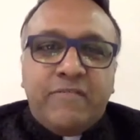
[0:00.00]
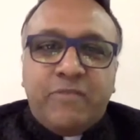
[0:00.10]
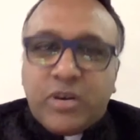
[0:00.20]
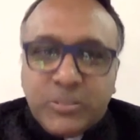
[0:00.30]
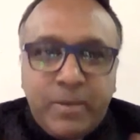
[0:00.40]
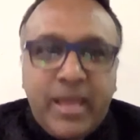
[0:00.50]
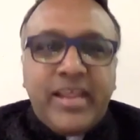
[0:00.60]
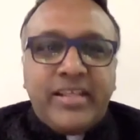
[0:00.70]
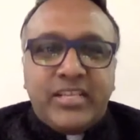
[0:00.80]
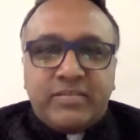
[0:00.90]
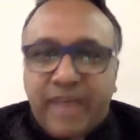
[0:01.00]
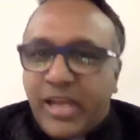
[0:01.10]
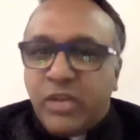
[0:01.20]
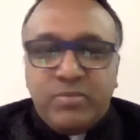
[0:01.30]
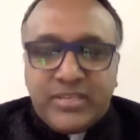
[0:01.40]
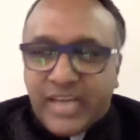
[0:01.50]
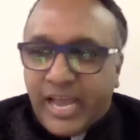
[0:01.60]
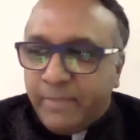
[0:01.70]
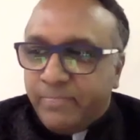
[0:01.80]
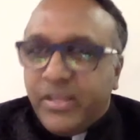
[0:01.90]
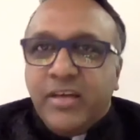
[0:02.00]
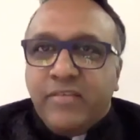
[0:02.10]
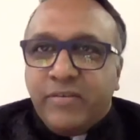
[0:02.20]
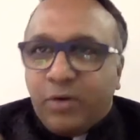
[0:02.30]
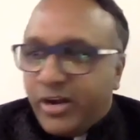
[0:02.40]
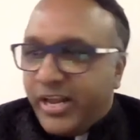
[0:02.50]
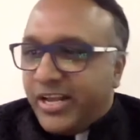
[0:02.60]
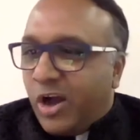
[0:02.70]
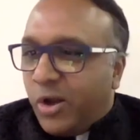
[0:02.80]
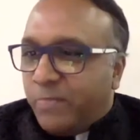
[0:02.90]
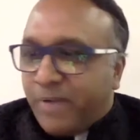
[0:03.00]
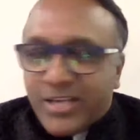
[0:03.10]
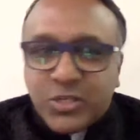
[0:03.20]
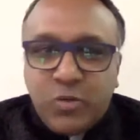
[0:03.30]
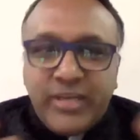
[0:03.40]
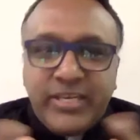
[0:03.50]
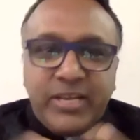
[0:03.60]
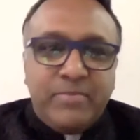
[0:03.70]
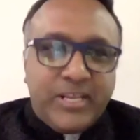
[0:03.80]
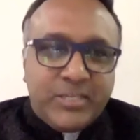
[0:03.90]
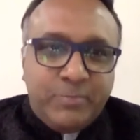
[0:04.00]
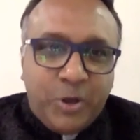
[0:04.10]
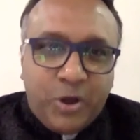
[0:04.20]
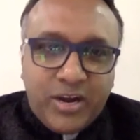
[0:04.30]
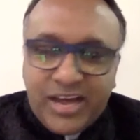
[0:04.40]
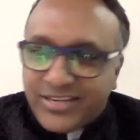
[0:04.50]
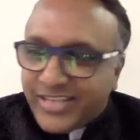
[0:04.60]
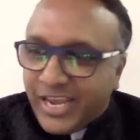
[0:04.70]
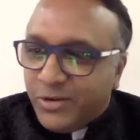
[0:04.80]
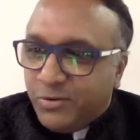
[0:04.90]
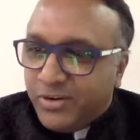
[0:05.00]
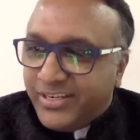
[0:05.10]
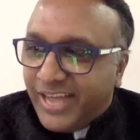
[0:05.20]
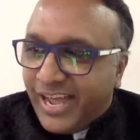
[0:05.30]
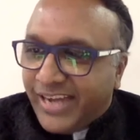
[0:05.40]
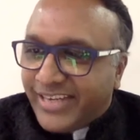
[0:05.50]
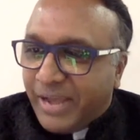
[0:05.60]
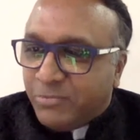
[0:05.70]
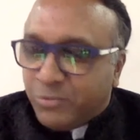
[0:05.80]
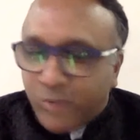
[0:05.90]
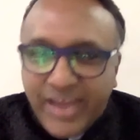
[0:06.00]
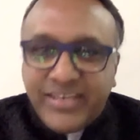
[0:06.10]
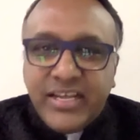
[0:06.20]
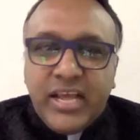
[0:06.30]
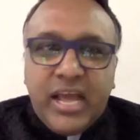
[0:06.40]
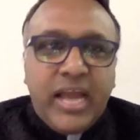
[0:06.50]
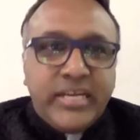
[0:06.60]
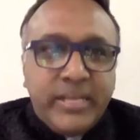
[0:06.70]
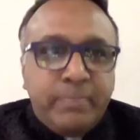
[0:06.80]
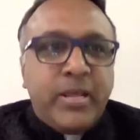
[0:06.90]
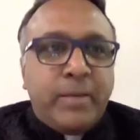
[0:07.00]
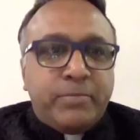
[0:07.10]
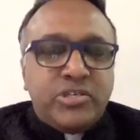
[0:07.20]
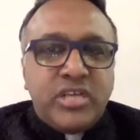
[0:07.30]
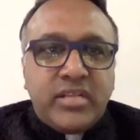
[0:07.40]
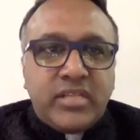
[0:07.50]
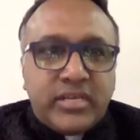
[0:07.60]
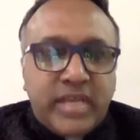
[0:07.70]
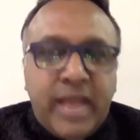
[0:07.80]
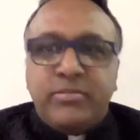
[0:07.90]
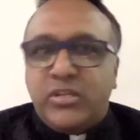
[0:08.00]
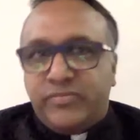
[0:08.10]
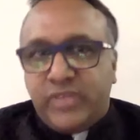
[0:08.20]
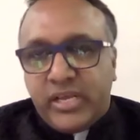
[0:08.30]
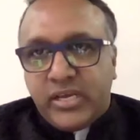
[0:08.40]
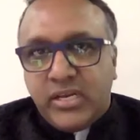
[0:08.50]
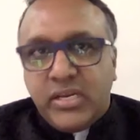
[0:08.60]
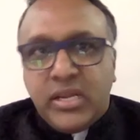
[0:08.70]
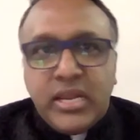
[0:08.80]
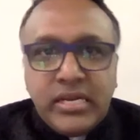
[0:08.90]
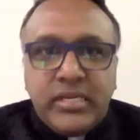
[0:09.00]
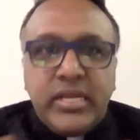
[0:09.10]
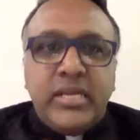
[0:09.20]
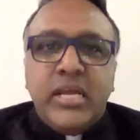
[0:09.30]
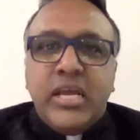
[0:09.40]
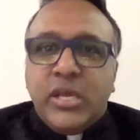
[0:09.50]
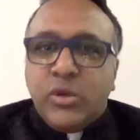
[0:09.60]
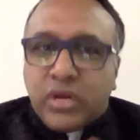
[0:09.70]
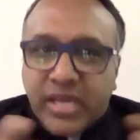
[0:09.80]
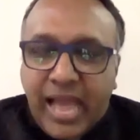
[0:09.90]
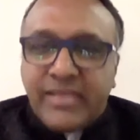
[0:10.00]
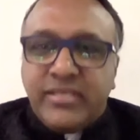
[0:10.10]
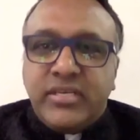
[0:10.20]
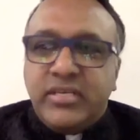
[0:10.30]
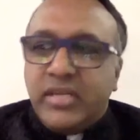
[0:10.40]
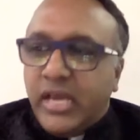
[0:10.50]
for sparing this valuable time. We've already gone past 20 minutes beyond our scheduled time to end. I deeply appreciate the time that you've taken, and indeed your candid